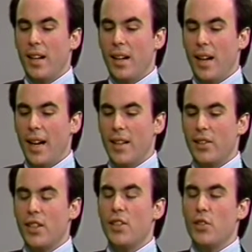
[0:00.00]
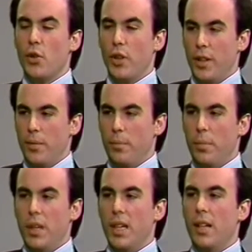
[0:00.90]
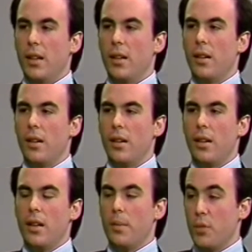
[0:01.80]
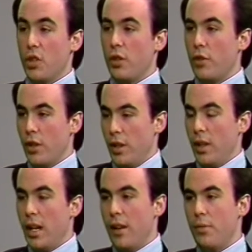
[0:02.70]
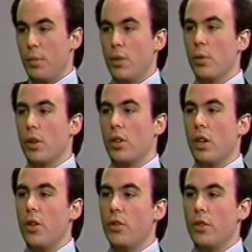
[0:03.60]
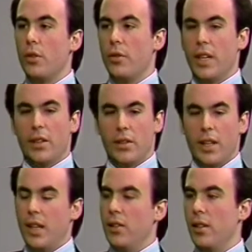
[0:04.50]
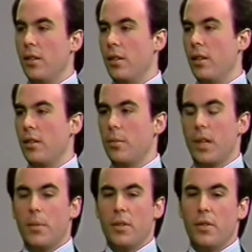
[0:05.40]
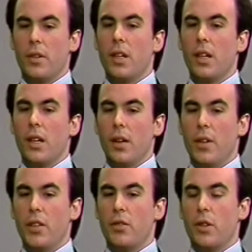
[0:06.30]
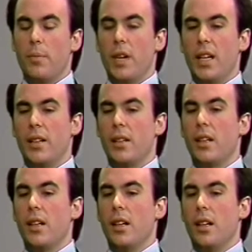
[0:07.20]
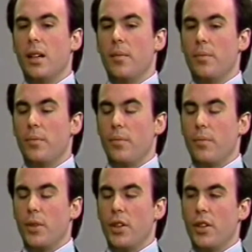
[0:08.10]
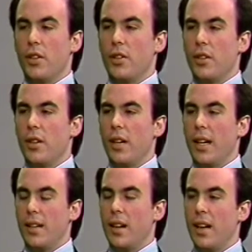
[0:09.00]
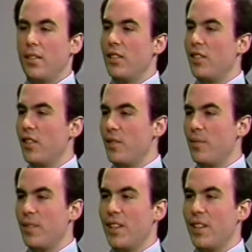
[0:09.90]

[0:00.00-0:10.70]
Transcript: I actually enjoy being an observer and often being real close to events, as Annie says, sometimes of history, but with a certain agnosticism.